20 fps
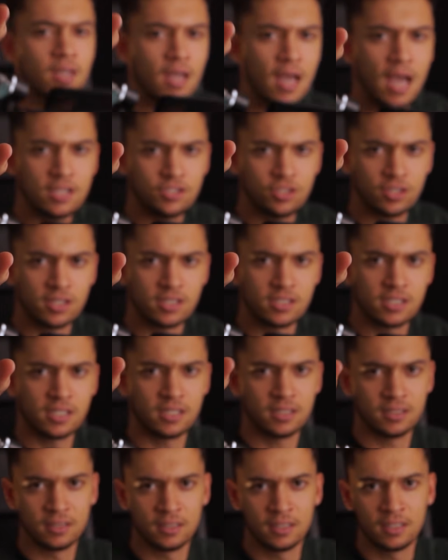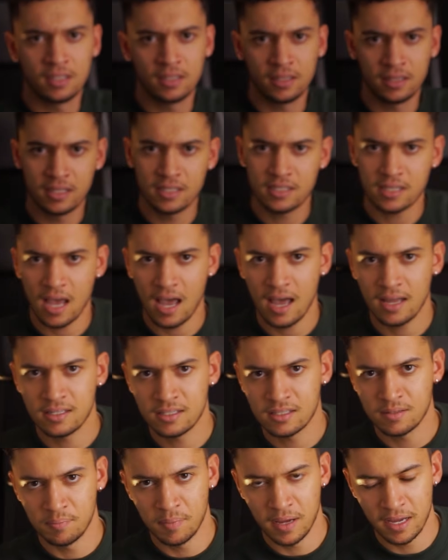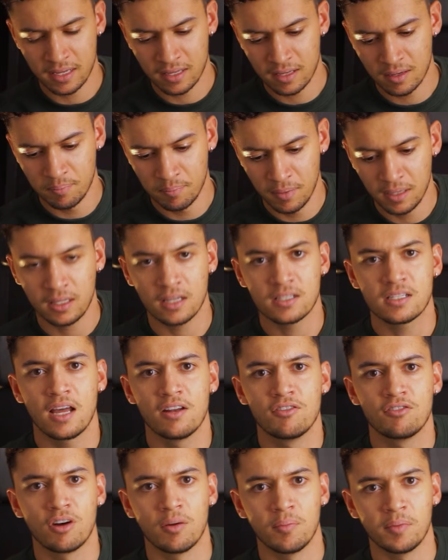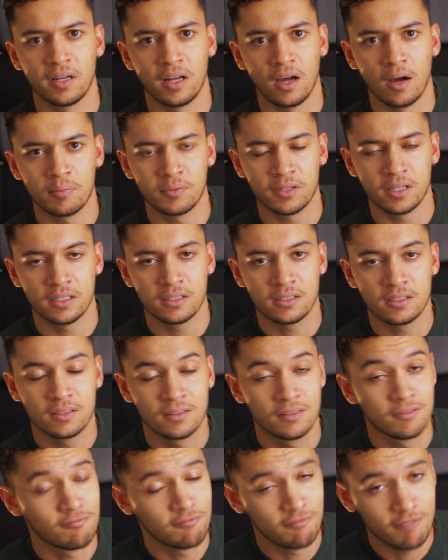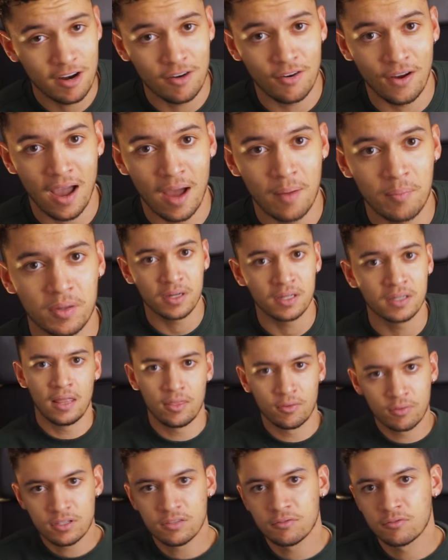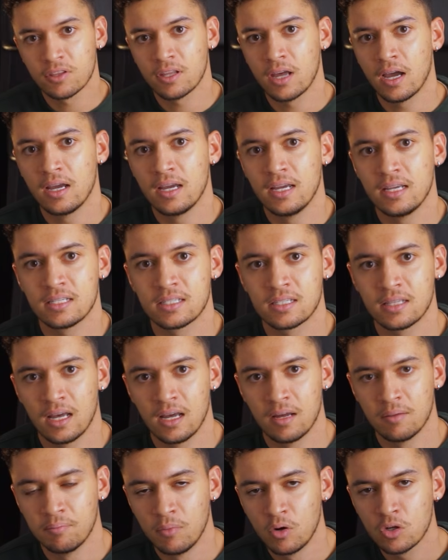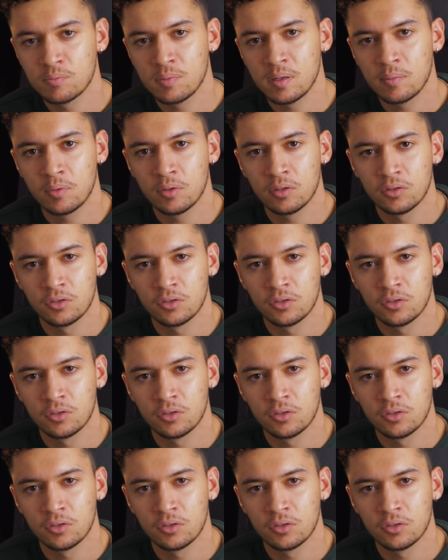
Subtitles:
As you can see, these ads make Meta's Andromeda update very happy. And the reason for that is that most people